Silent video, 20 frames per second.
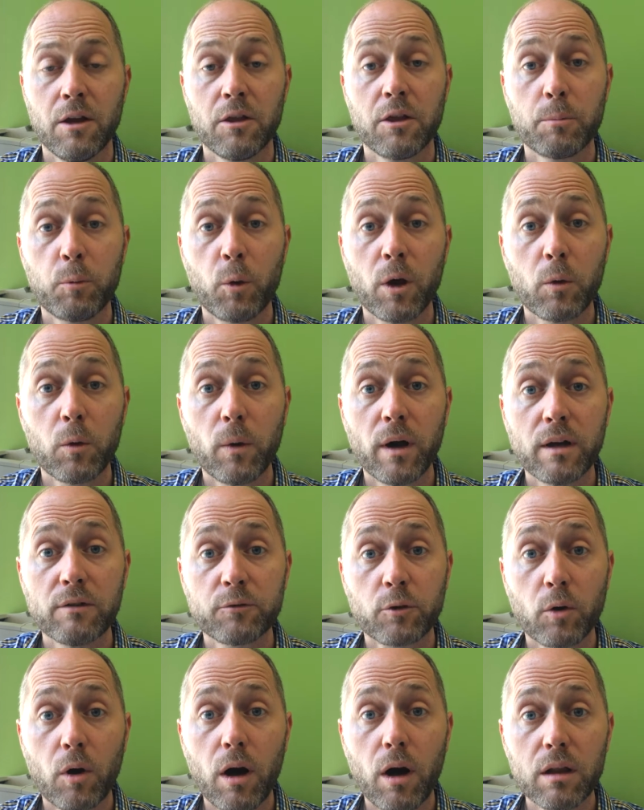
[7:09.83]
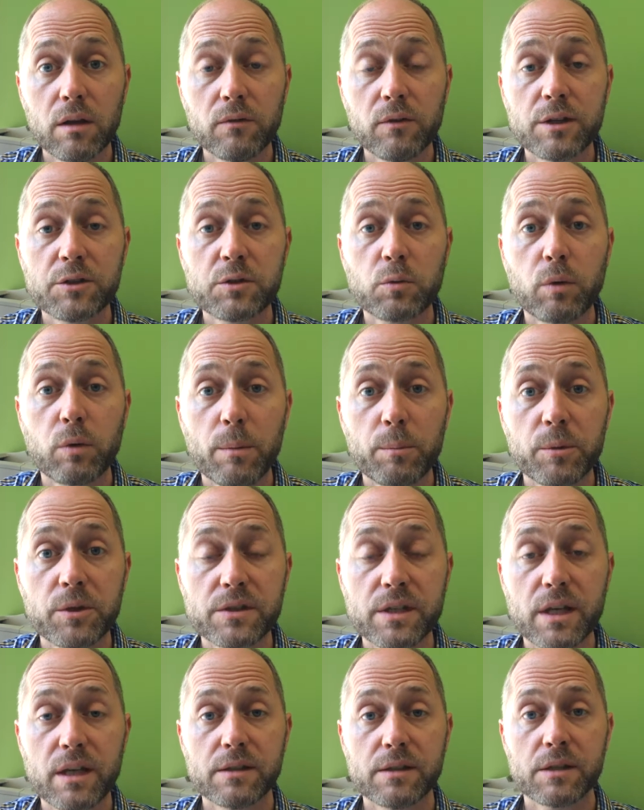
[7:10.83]
The point 1 for all of us
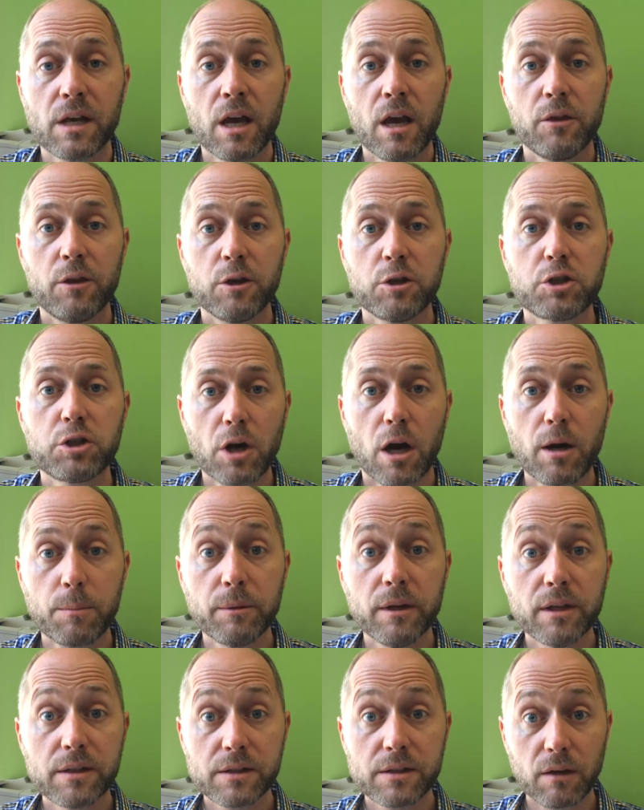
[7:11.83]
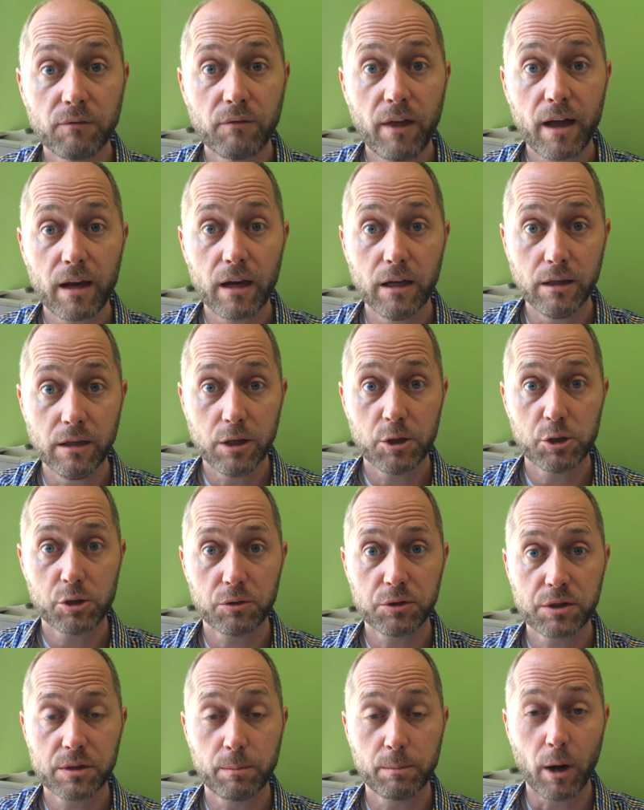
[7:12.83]
represents the sharpness of that
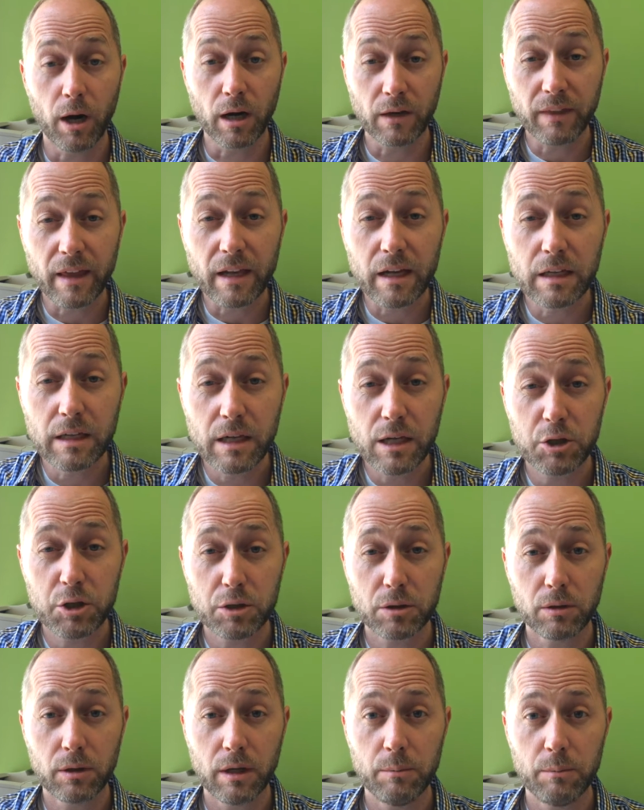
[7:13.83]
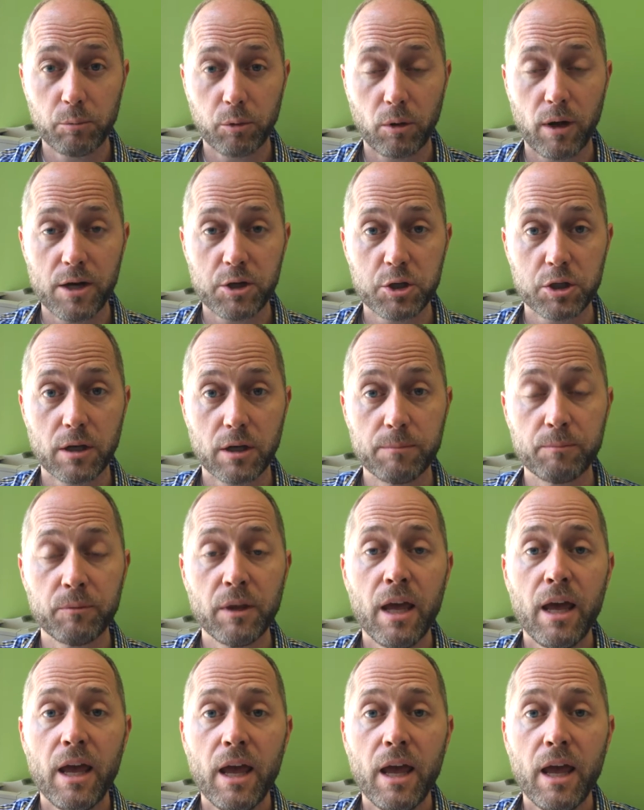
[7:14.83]
initial spark, that initial impression.